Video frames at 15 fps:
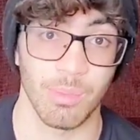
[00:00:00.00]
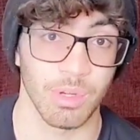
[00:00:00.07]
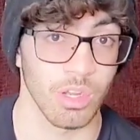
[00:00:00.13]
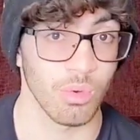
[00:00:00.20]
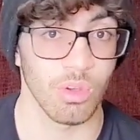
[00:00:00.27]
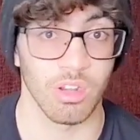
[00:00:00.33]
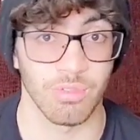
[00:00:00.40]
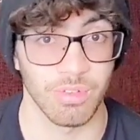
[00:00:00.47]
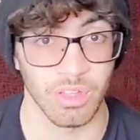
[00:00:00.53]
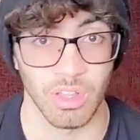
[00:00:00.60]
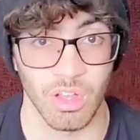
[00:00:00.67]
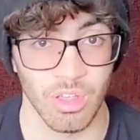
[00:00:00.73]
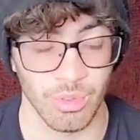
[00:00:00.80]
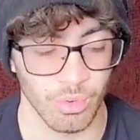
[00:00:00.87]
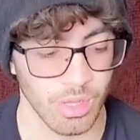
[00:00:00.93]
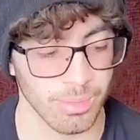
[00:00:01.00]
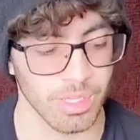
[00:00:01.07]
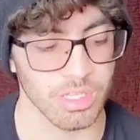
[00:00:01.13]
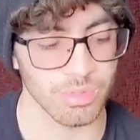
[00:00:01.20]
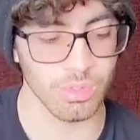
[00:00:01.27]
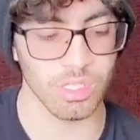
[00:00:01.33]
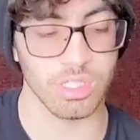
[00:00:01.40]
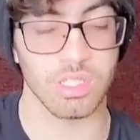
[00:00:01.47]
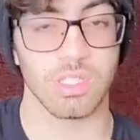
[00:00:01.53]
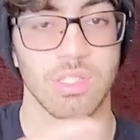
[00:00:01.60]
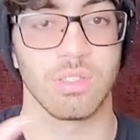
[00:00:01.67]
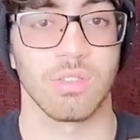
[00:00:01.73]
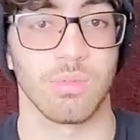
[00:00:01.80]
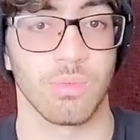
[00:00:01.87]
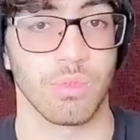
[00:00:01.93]
We don't want to fill it all the way because we want
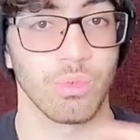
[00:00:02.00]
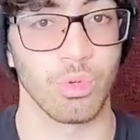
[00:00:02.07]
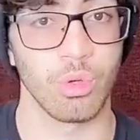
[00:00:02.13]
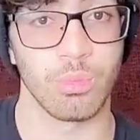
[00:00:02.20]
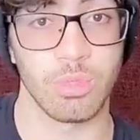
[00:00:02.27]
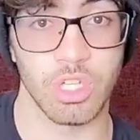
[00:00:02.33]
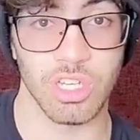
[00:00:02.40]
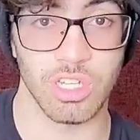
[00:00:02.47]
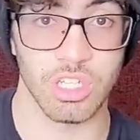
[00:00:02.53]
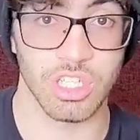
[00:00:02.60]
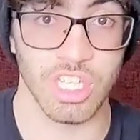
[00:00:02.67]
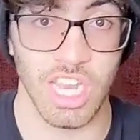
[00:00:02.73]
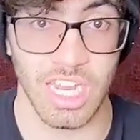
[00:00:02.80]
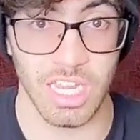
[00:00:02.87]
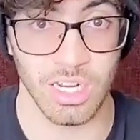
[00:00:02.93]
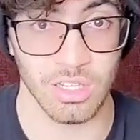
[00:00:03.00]
room to shake it a